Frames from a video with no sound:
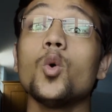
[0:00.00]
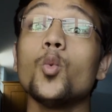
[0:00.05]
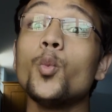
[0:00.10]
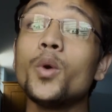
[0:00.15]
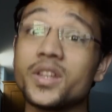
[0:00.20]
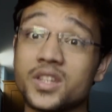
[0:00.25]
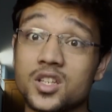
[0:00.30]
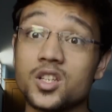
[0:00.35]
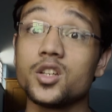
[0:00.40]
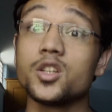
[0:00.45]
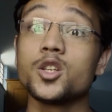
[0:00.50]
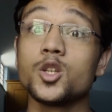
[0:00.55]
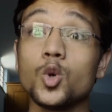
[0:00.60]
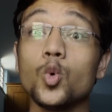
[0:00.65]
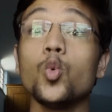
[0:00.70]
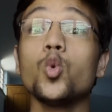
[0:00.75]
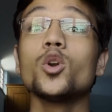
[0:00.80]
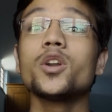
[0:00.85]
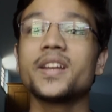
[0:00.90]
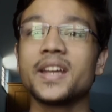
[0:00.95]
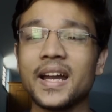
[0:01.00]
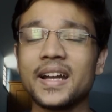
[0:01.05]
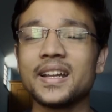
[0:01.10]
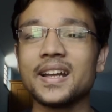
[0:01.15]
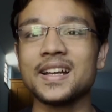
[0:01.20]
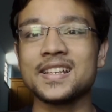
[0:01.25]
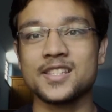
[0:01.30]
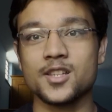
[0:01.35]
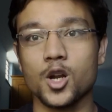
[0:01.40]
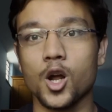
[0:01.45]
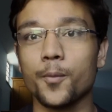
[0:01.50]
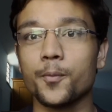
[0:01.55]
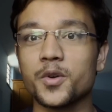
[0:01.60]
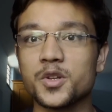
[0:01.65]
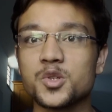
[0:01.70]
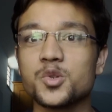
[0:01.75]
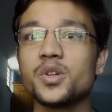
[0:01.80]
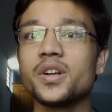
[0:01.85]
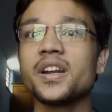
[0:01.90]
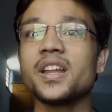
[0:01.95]
which you would get as an
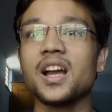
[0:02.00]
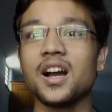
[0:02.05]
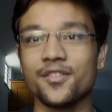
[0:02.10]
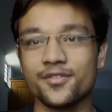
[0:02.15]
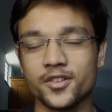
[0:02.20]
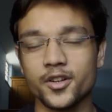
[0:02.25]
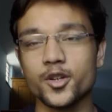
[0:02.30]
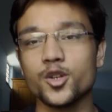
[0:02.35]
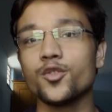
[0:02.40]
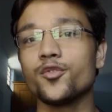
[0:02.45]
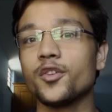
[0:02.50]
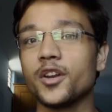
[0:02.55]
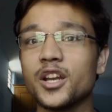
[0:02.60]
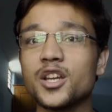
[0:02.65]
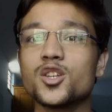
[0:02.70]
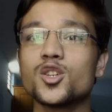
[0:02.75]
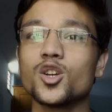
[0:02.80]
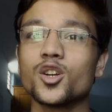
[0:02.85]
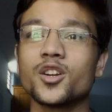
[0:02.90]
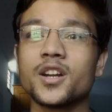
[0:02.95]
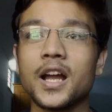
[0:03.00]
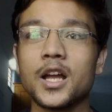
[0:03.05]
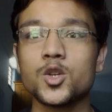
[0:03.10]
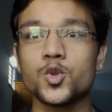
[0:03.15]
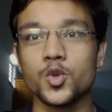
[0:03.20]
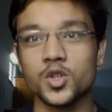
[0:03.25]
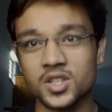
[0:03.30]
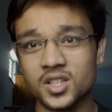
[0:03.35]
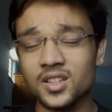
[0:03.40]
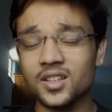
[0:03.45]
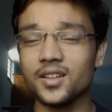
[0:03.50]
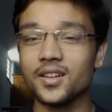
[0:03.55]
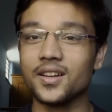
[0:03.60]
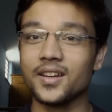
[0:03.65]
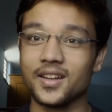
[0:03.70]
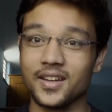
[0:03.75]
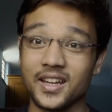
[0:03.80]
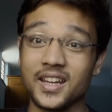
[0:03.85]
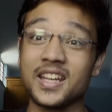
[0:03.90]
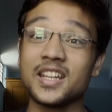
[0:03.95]
opportunity after you finish your graduation
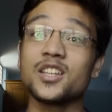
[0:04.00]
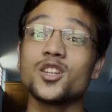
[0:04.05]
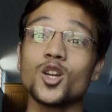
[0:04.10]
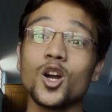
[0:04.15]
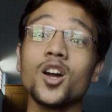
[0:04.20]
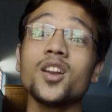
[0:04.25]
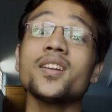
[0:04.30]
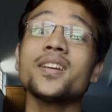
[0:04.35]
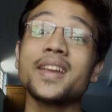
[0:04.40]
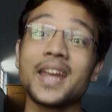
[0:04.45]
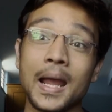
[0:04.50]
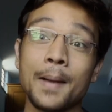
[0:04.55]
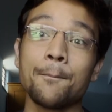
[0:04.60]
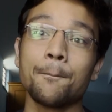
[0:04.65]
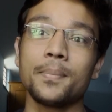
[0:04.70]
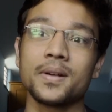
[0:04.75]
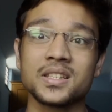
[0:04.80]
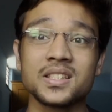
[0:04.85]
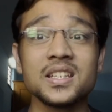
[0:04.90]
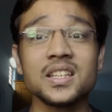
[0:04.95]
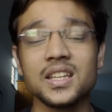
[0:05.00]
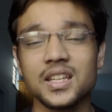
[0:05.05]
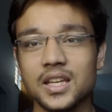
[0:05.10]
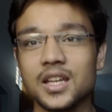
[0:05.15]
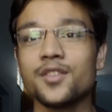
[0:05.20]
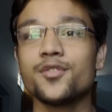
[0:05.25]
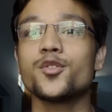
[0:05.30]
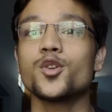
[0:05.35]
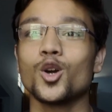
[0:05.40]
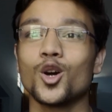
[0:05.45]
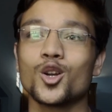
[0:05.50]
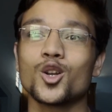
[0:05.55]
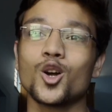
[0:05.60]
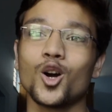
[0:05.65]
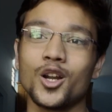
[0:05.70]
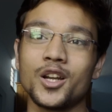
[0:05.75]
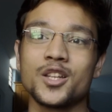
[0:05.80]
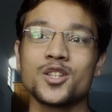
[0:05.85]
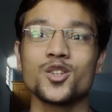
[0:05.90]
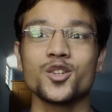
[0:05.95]
in your campusing if your
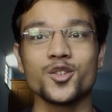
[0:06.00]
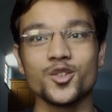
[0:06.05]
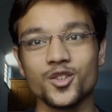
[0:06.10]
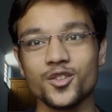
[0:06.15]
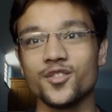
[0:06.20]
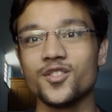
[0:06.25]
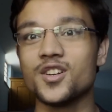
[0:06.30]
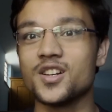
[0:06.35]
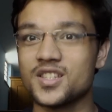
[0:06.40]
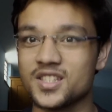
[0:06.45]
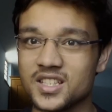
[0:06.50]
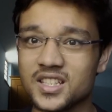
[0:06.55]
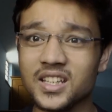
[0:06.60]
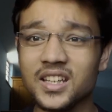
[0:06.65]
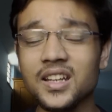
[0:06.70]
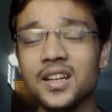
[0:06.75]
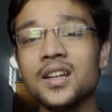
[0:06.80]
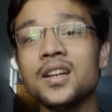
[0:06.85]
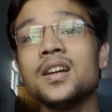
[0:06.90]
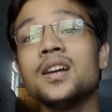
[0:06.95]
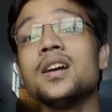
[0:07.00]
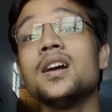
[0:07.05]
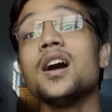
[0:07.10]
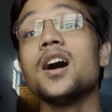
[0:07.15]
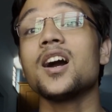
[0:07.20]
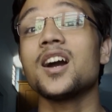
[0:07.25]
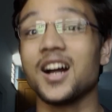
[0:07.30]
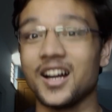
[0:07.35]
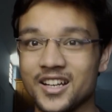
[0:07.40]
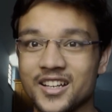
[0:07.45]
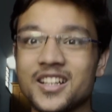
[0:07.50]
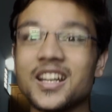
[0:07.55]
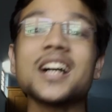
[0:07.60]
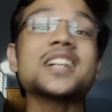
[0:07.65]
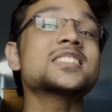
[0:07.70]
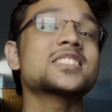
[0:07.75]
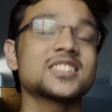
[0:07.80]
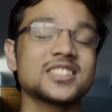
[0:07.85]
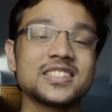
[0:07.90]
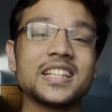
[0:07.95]
college or university
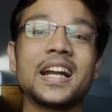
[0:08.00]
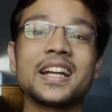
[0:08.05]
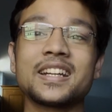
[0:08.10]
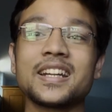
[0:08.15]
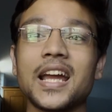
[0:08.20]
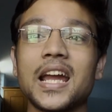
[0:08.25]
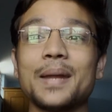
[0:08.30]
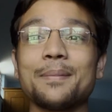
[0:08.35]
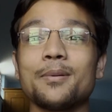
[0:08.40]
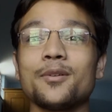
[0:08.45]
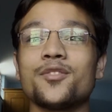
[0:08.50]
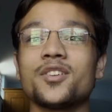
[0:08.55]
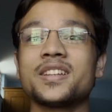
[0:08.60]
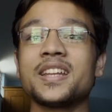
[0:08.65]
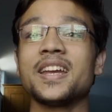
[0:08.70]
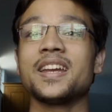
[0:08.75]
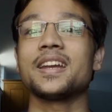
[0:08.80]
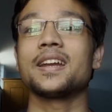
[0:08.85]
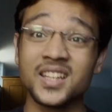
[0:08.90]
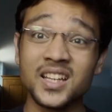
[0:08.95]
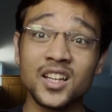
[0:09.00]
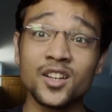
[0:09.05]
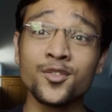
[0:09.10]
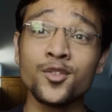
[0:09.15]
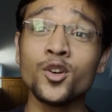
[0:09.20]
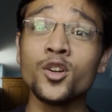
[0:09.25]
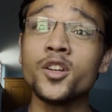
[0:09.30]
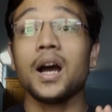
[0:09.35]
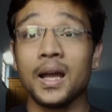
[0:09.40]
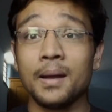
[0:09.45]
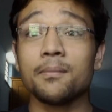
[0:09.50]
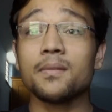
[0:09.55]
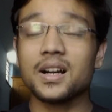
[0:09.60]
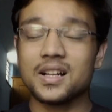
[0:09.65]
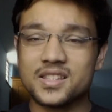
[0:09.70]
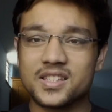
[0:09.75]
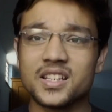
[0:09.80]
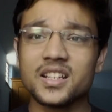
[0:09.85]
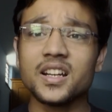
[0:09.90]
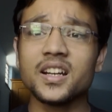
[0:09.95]
conducts that type of a thing. Therefore, I'm
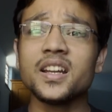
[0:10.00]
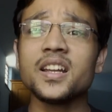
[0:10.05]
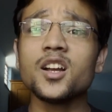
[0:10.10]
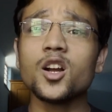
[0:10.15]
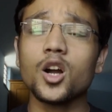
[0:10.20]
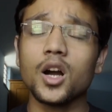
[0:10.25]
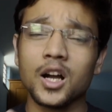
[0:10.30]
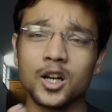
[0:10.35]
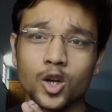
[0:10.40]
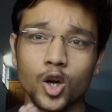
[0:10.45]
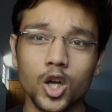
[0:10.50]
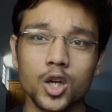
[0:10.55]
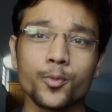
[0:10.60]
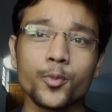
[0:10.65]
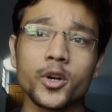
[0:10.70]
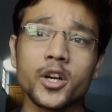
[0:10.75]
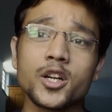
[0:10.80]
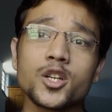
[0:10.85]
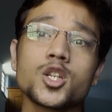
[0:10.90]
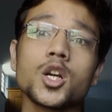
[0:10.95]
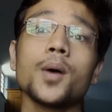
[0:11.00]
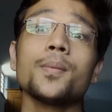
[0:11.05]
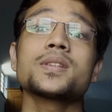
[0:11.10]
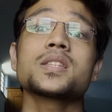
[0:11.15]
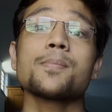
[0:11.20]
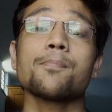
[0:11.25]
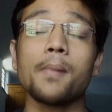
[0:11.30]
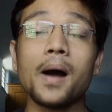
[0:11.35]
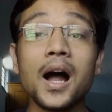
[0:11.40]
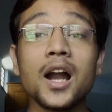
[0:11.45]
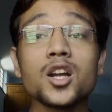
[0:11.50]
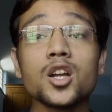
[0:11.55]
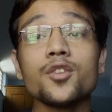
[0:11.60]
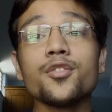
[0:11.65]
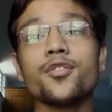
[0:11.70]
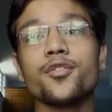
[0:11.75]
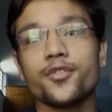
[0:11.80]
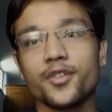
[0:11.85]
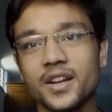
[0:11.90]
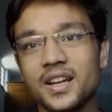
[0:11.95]
considering a corporate job as a part
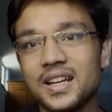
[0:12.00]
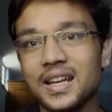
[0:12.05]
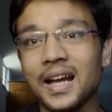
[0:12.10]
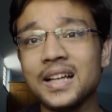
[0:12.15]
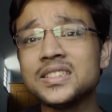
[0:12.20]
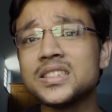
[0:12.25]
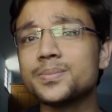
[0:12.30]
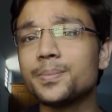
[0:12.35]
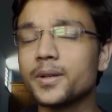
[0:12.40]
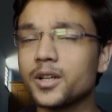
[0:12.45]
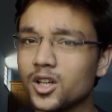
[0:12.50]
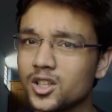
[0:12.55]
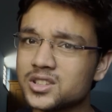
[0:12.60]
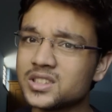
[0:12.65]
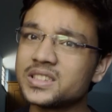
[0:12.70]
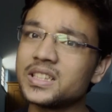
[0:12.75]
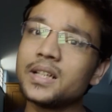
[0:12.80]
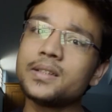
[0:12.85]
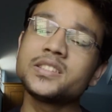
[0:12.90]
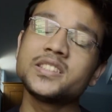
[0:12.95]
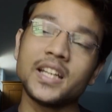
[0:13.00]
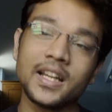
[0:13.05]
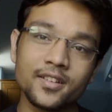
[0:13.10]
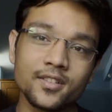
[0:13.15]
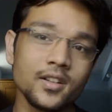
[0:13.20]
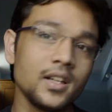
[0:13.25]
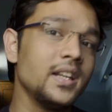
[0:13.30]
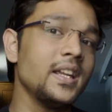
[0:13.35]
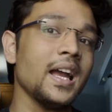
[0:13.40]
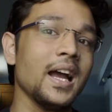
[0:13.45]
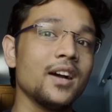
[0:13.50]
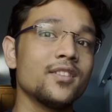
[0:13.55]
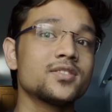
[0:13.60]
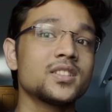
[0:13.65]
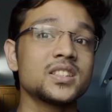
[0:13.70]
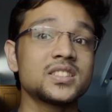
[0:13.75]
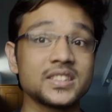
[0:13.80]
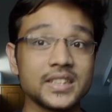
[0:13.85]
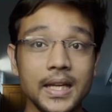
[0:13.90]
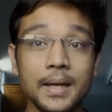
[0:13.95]
of freelance because they generally have
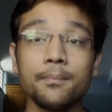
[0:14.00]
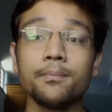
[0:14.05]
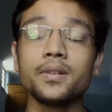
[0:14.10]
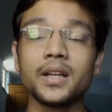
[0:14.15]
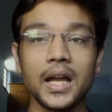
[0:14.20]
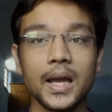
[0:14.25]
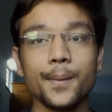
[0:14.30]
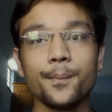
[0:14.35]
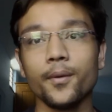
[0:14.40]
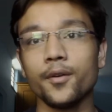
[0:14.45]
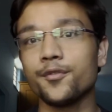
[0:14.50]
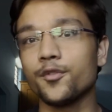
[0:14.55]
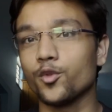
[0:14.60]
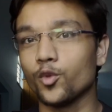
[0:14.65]
the same type of